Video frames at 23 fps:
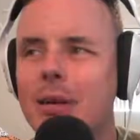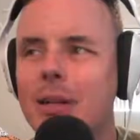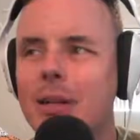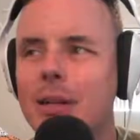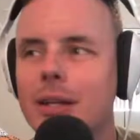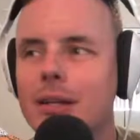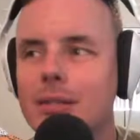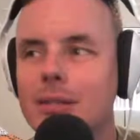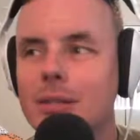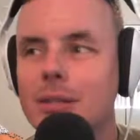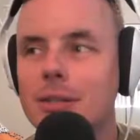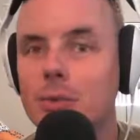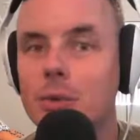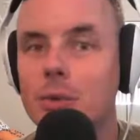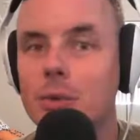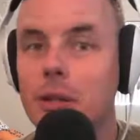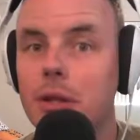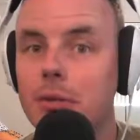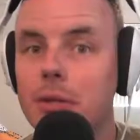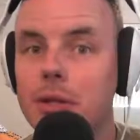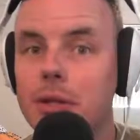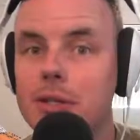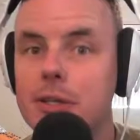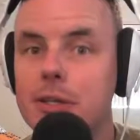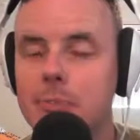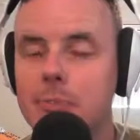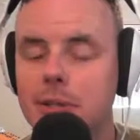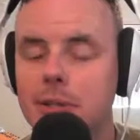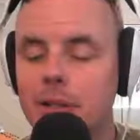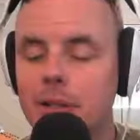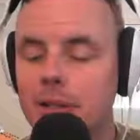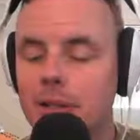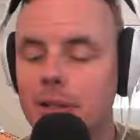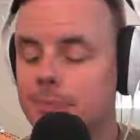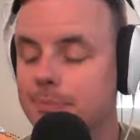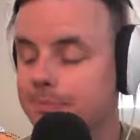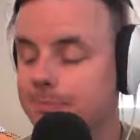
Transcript: I think it's like 23 or something like that.